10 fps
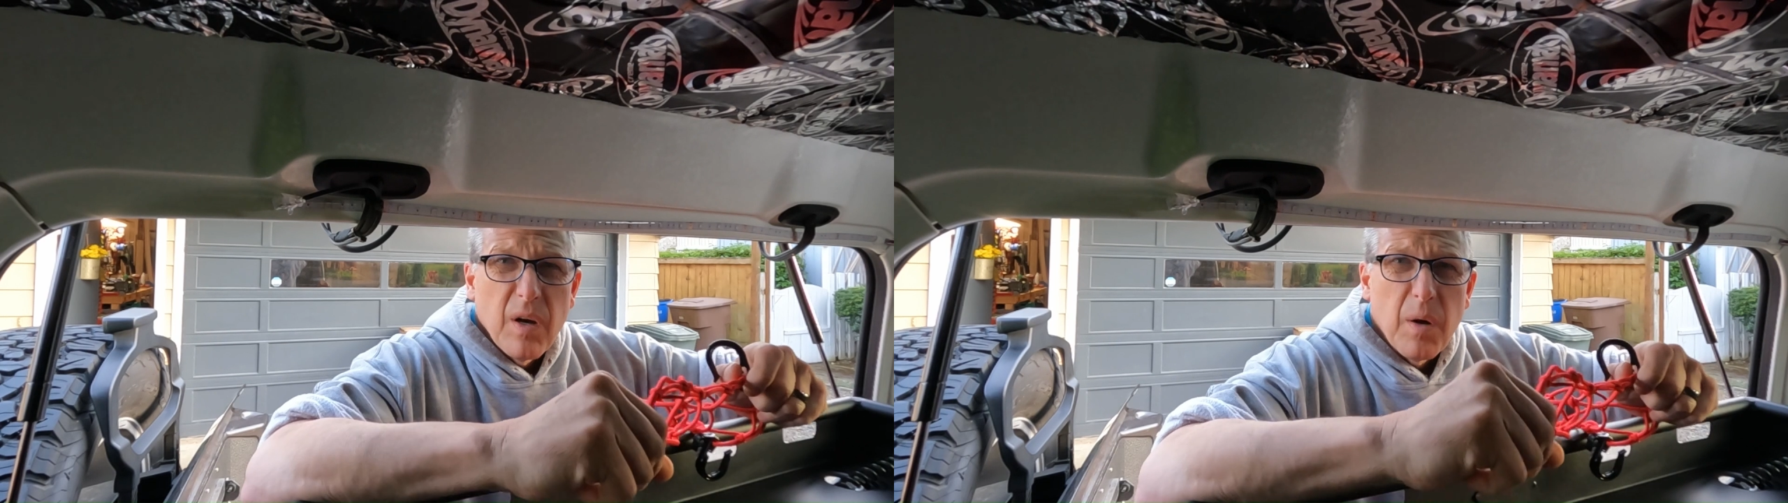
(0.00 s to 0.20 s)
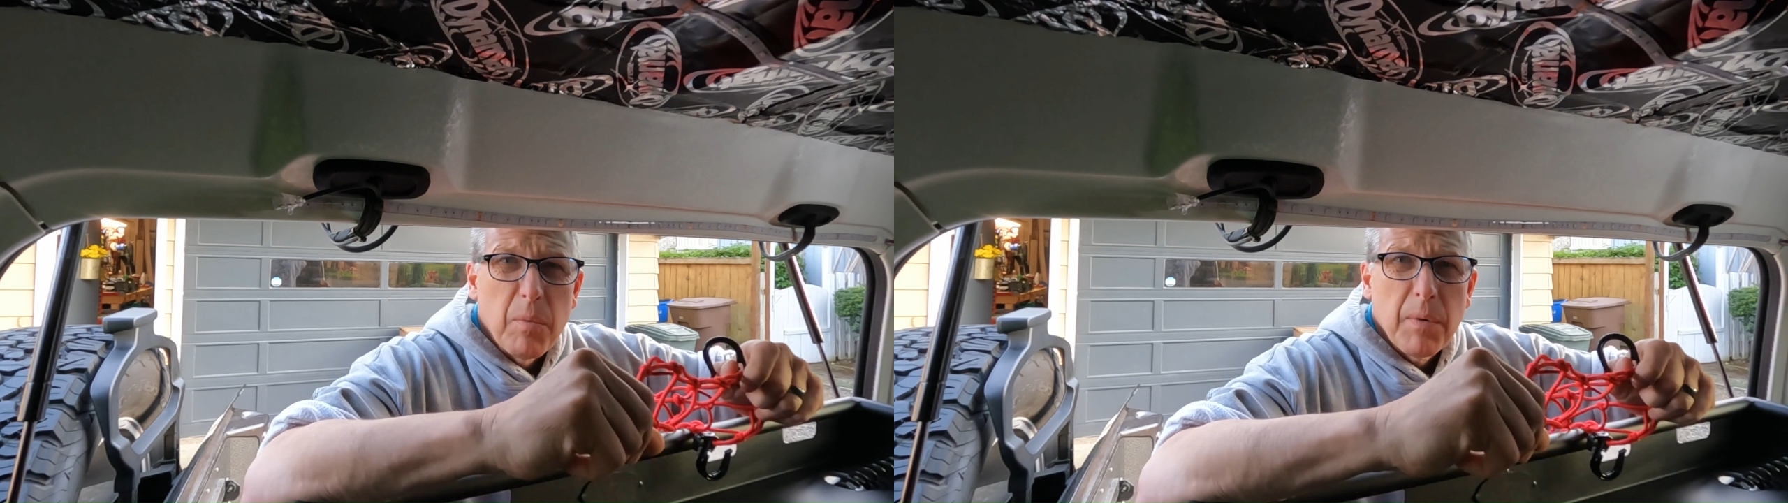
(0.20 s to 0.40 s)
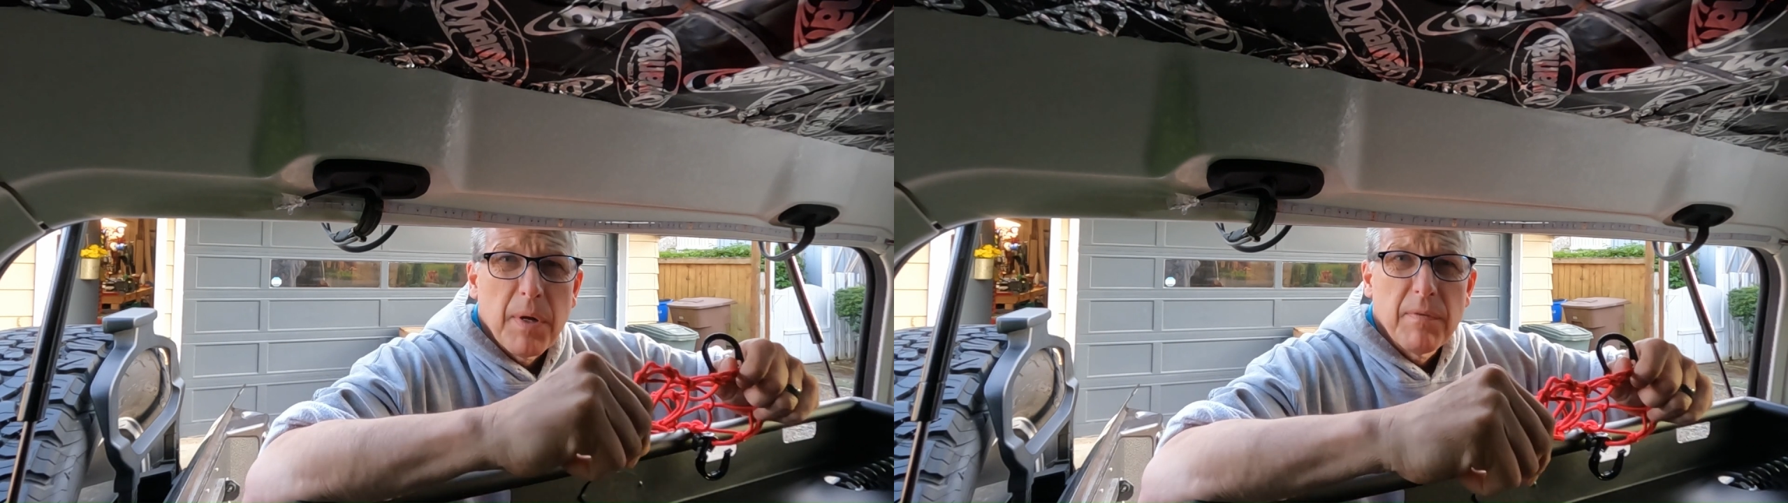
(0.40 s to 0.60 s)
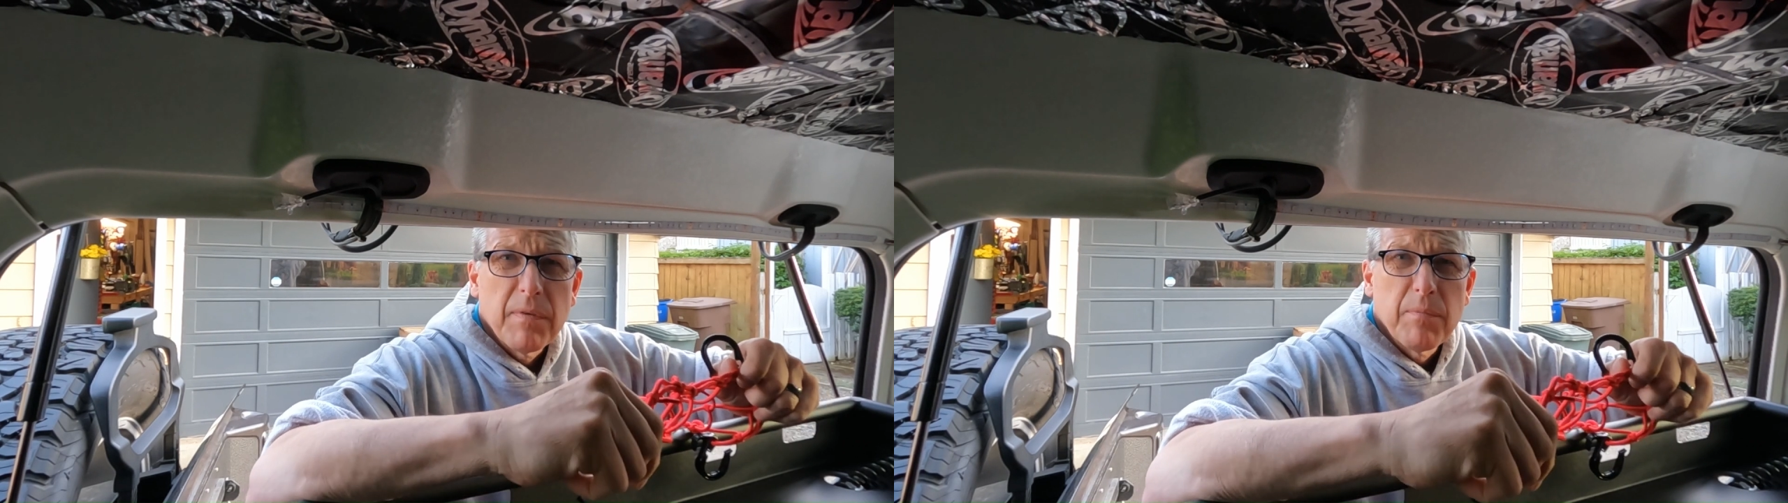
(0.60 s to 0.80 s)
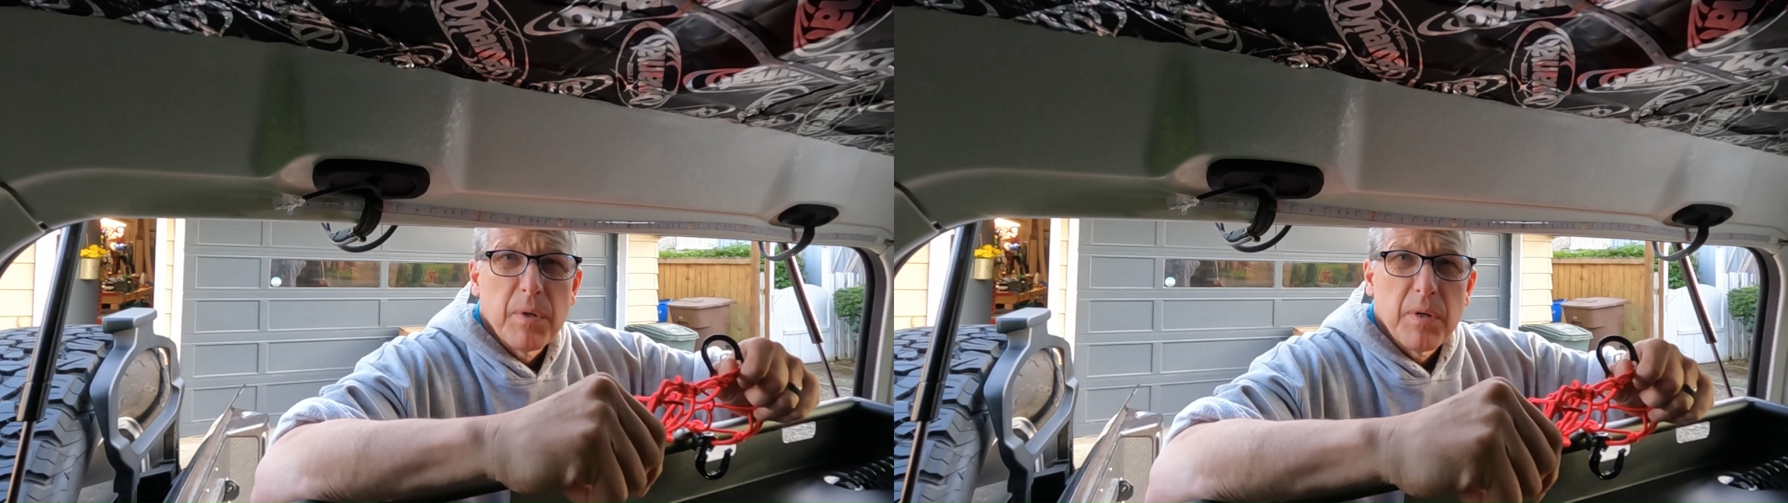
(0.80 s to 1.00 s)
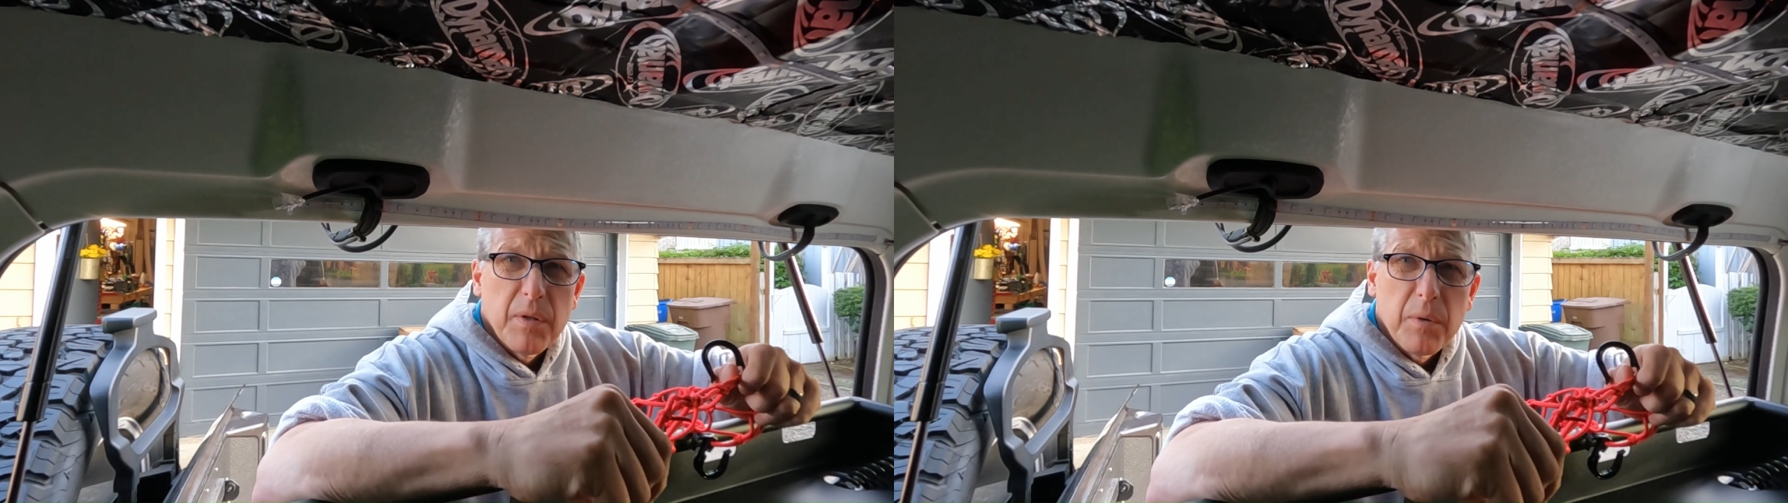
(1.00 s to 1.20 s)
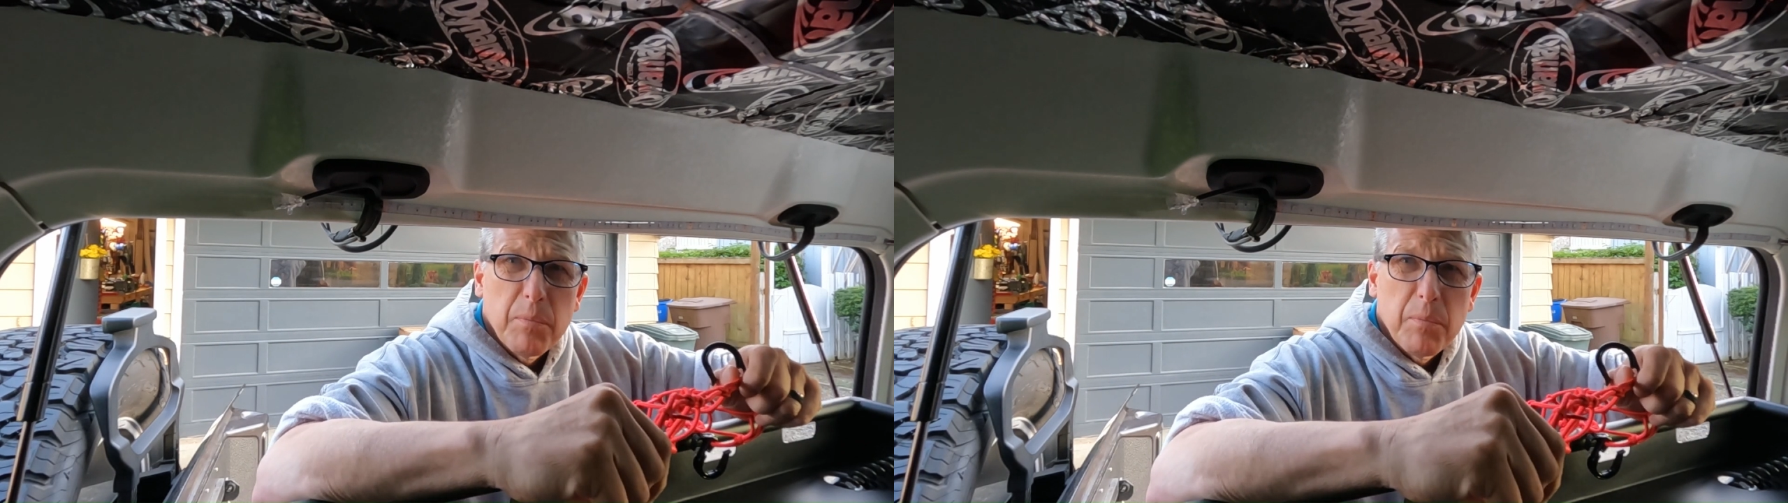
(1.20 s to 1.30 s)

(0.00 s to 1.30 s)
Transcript: We'll probably have to put another